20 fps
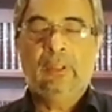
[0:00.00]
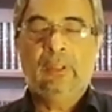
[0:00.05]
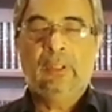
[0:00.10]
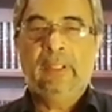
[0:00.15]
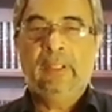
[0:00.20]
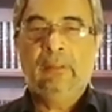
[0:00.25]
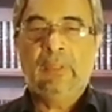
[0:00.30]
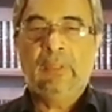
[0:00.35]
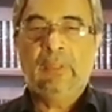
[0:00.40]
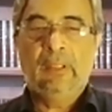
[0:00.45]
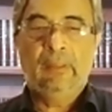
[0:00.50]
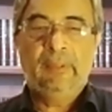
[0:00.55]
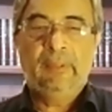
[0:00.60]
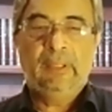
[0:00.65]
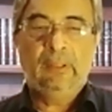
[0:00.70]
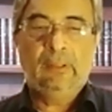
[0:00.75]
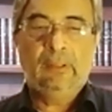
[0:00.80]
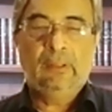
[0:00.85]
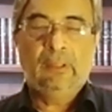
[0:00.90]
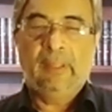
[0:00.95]
I
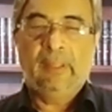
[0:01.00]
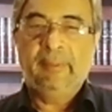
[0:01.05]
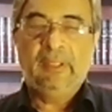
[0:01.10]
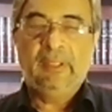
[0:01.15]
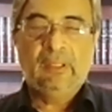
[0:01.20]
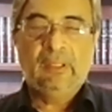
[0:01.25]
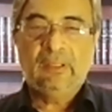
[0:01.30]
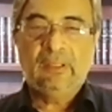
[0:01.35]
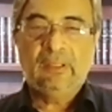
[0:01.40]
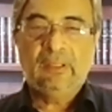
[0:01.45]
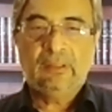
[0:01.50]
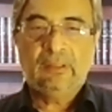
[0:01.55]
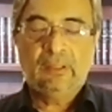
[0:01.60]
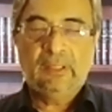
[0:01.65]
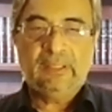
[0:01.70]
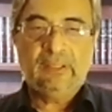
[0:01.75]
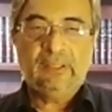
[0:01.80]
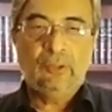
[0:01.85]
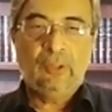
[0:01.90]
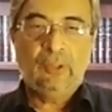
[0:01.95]
mean,
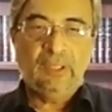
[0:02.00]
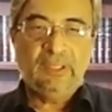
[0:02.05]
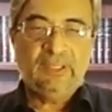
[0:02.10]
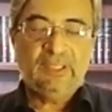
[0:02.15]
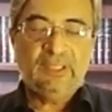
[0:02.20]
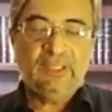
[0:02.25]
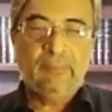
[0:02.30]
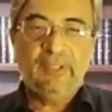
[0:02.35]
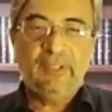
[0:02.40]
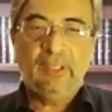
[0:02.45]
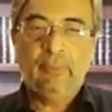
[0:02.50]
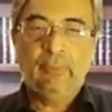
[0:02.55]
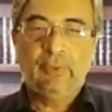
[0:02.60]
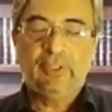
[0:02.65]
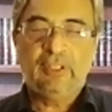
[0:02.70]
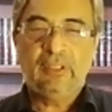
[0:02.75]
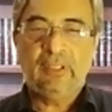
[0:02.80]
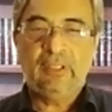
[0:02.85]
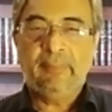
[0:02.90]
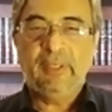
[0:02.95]
there's not something
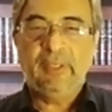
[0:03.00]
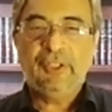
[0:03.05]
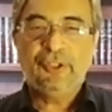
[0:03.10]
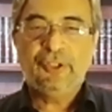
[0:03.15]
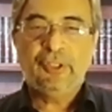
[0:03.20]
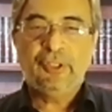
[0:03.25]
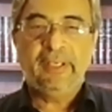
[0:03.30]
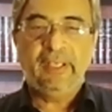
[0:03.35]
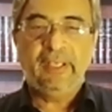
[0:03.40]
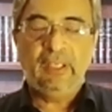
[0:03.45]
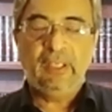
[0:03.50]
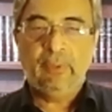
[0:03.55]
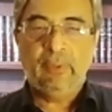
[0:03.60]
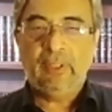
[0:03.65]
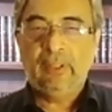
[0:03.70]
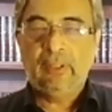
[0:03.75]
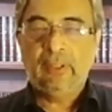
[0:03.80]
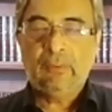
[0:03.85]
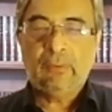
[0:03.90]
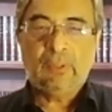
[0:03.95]
which is mentioned
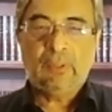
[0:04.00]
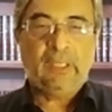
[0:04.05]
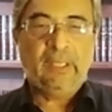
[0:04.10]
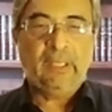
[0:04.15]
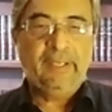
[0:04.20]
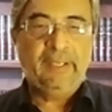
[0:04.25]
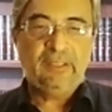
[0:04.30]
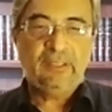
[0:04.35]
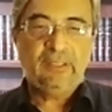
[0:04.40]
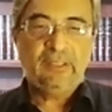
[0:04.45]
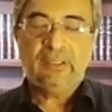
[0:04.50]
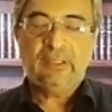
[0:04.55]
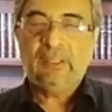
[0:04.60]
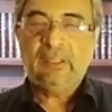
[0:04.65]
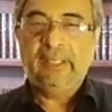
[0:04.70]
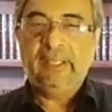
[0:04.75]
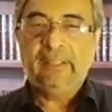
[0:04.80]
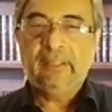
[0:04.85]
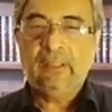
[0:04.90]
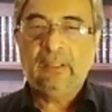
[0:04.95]
anywhere in the Quran. It's just
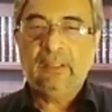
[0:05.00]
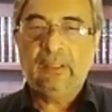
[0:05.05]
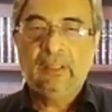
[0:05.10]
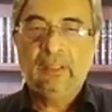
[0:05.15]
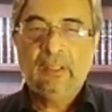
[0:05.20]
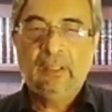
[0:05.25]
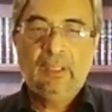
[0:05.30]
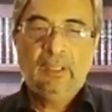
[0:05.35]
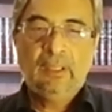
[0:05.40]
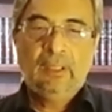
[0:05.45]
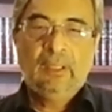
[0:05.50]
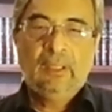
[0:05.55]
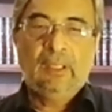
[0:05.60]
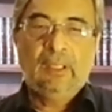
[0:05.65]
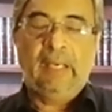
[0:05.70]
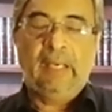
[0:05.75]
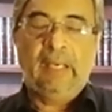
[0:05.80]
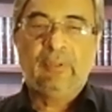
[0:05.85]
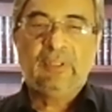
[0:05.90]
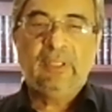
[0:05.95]
like
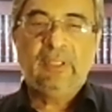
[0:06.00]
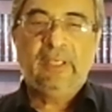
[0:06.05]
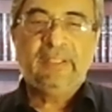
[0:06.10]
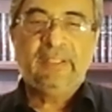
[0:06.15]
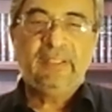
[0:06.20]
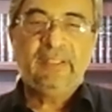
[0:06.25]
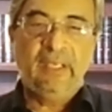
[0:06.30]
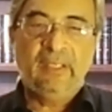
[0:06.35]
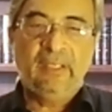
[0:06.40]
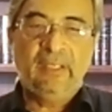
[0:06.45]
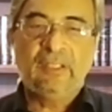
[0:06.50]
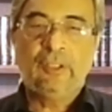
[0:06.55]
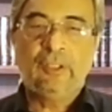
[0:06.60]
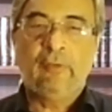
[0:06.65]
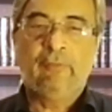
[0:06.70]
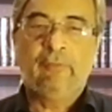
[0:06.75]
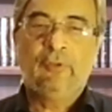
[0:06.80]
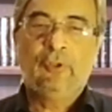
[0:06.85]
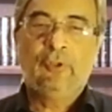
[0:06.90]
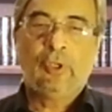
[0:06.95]
a sentence
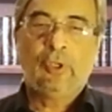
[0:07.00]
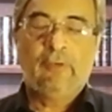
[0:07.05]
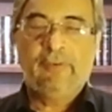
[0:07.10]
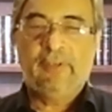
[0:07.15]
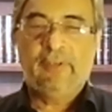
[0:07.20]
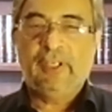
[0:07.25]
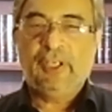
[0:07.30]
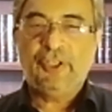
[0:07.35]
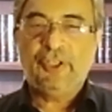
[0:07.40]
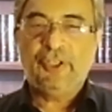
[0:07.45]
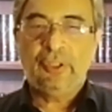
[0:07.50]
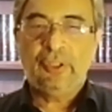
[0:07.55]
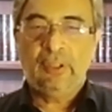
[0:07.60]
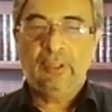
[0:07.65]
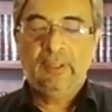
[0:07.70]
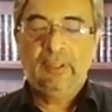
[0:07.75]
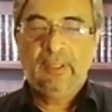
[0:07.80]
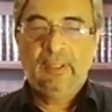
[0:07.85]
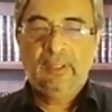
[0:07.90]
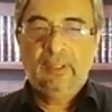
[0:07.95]
of
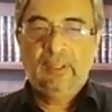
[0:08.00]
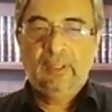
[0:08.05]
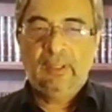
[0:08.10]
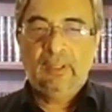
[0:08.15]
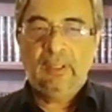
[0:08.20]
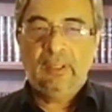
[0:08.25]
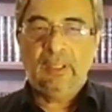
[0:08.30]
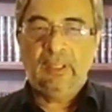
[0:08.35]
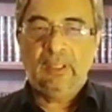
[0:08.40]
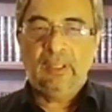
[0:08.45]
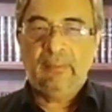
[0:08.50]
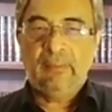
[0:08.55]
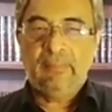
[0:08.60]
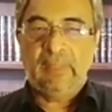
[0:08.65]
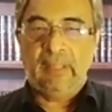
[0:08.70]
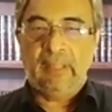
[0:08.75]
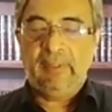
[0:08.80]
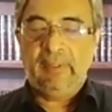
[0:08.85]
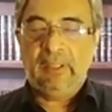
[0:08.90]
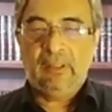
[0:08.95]
glorification.
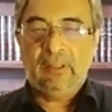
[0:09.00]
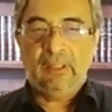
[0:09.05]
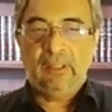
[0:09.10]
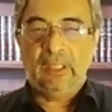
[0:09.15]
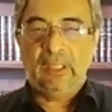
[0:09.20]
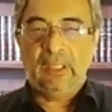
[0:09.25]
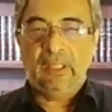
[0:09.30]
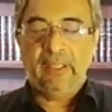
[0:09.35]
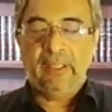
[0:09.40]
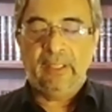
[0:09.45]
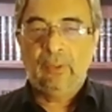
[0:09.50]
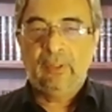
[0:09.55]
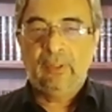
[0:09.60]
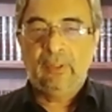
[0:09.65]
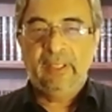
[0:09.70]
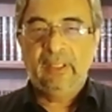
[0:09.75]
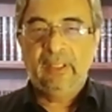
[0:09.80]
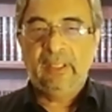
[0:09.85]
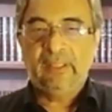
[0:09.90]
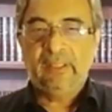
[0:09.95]
I don't
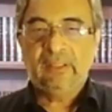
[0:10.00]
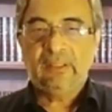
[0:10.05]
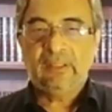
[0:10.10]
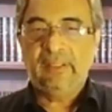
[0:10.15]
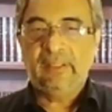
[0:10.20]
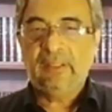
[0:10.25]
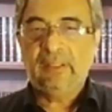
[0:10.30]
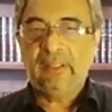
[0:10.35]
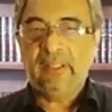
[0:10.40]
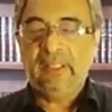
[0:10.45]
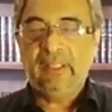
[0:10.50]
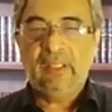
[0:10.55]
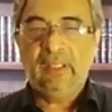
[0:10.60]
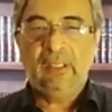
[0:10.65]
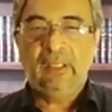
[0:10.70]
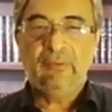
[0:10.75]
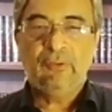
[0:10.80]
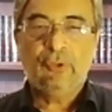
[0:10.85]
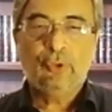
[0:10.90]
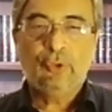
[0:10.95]
think it's
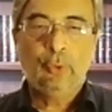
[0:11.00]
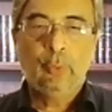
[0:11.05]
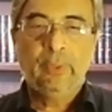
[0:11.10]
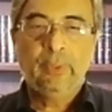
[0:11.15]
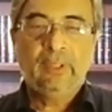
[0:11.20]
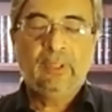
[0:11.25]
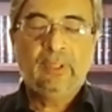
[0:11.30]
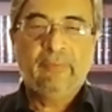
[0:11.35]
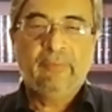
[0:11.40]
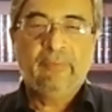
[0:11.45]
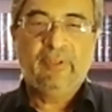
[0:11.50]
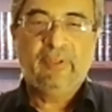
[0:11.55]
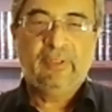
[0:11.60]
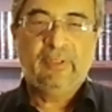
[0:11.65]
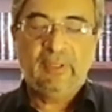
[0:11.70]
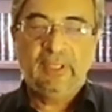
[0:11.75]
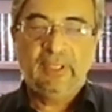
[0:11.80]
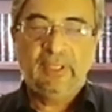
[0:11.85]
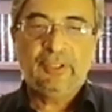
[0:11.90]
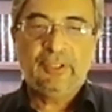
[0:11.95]
anything to do with
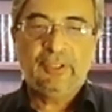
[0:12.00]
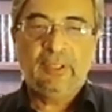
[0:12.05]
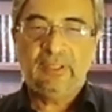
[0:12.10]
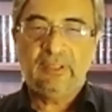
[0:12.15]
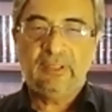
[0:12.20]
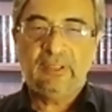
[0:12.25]
religion.